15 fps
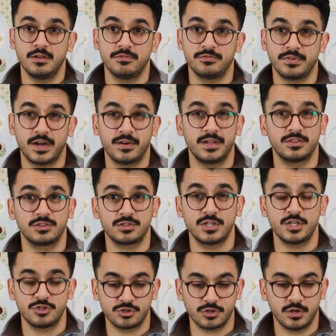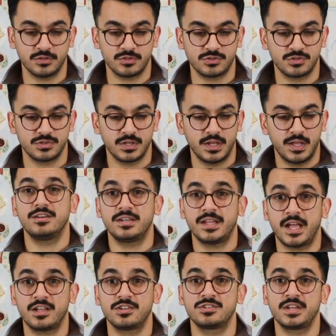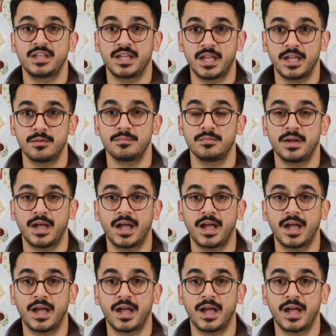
firing three shots and texting him,